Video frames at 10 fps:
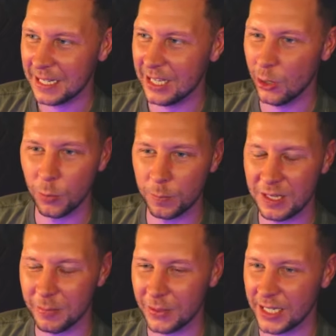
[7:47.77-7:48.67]
kill
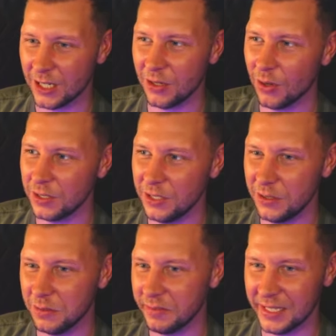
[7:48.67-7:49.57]
people like a
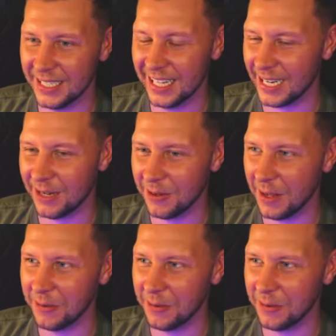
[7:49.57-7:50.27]
cartoon villain like i don't i